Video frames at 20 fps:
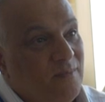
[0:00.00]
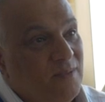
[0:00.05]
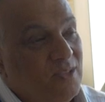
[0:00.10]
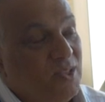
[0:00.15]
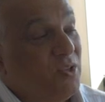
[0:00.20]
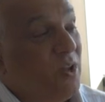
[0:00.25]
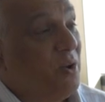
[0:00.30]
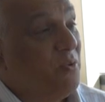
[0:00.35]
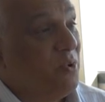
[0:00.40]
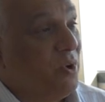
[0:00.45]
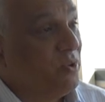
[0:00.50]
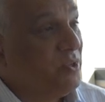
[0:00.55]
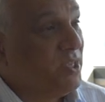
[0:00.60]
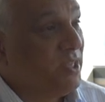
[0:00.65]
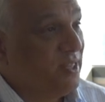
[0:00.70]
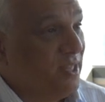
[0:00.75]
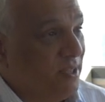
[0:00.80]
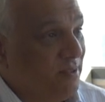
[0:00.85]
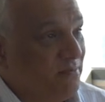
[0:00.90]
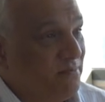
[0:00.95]
So I wrote
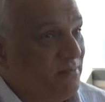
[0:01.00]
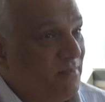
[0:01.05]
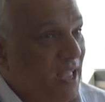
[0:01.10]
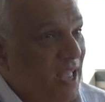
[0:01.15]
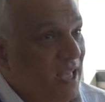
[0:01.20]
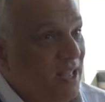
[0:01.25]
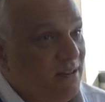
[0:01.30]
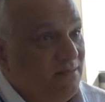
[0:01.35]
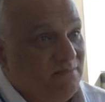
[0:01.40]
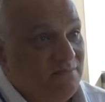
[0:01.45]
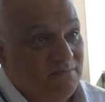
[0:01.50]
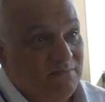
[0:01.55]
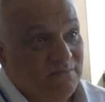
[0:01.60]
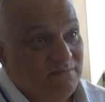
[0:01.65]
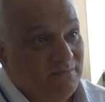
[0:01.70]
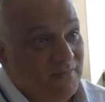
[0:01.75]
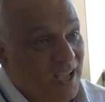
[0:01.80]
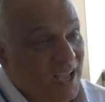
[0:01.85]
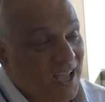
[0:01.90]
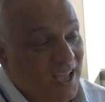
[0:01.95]
to them and
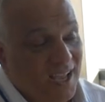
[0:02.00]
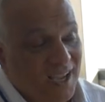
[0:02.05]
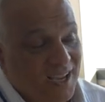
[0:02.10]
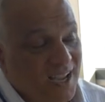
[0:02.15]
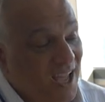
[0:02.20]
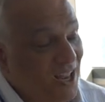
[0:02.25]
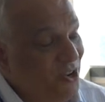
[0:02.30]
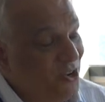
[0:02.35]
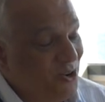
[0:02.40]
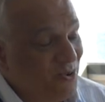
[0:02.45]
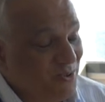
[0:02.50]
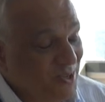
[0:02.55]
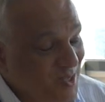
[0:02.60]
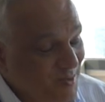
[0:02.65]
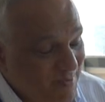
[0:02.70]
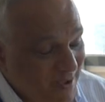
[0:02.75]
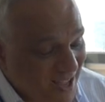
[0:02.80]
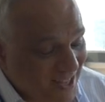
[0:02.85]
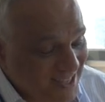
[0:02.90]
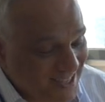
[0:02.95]
I got no
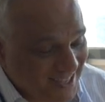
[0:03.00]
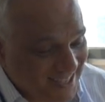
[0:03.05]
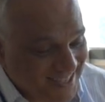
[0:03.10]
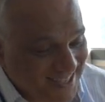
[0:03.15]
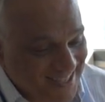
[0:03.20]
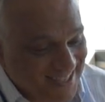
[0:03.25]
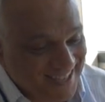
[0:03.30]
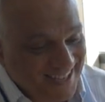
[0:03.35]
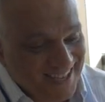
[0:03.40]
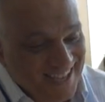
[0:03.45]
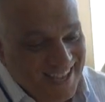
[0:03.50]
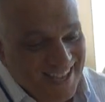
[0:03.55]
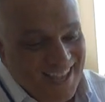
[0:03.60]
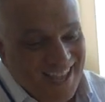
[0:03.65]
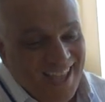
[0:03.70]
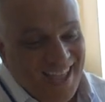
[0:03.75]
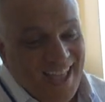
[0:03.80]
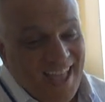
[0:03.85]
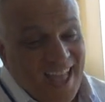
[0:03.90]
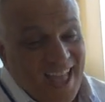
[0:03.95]
responses.
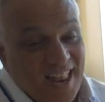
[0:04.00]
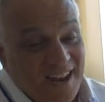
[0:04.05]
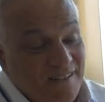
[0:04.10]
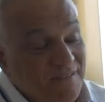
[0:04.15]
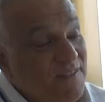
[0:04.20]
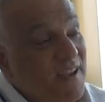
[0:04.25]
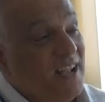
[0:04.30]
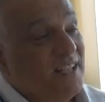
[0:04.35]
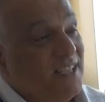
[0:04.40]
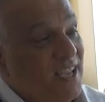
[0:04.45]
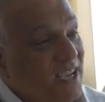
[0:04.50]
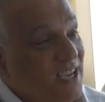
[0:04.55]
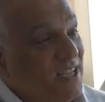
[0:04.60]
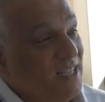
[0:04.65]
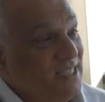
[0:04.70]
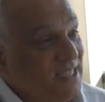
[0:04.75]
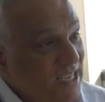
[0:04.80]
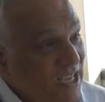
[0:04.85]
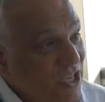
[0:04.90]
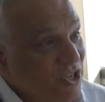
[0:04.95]
And in fact, I
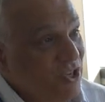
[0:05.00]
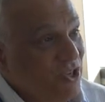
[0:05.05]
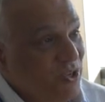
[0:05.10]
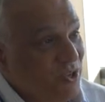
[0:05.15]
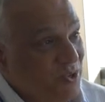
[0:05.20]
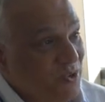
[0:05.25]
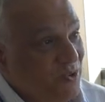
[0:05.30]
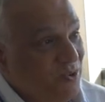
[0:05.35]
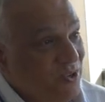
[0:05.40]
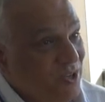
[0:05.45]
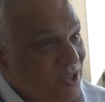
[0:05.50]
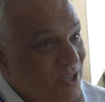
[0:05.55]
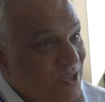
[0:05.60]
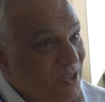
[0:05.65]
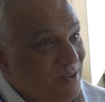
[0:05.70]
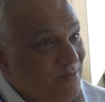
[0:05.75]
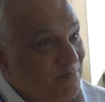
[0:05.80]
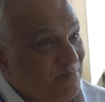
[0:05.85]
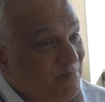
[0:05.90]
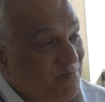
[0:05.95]

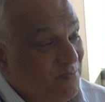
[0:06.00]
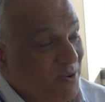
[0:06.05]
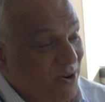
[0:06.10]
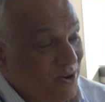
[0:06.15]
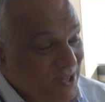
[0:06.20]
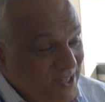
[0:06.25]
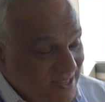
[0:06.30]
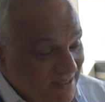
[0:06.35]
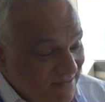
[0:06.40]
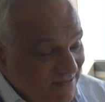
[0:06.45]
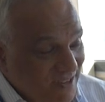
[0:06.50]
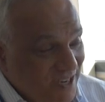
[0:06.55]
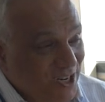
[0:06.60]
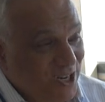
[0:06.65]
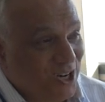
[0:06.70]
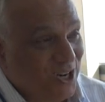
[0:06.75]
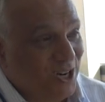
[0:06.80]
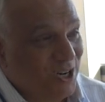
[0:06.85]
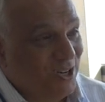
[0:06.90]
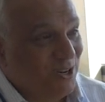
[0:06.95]

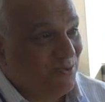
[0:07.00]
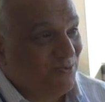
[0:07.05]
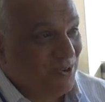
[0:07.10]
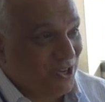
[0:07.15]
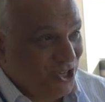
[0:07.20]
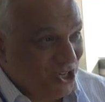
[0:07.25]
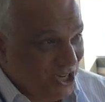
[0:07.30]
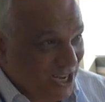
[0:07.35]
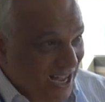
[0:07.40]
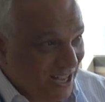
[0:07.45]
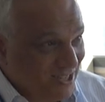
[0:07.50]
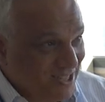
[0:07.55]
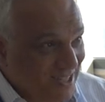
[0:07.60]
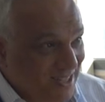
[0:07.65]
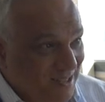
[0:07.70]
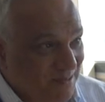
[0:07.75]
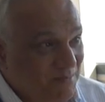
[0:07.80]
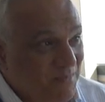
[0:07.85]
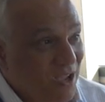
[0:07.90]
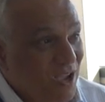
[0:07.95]
persevered reaching out to
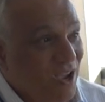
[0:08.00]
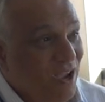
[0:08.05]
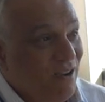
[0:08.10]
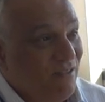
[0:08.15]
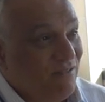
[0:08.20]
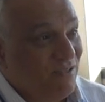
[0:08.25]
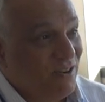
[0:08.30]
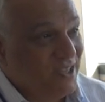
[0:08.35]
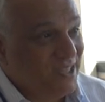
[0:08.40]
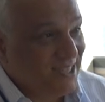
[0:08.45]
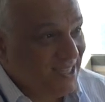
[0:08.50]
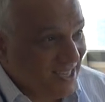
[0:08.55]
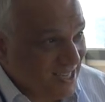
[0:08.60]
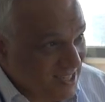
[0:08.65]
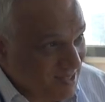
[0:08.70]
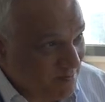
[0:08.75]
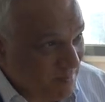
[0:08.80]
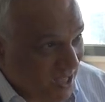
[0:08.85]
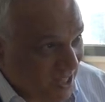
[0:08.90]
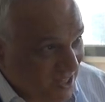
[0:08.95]
them for
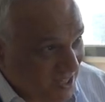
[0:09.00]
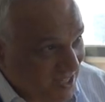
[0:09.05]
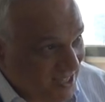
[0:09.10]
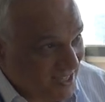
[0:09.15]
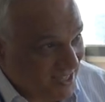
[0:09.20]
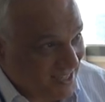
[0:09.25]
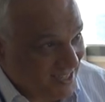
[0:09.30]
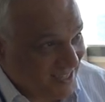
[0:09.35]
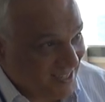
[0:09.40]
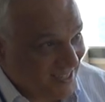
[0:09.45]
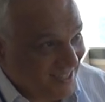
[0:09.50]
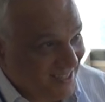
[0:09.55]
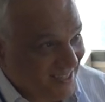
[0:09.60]
6 months.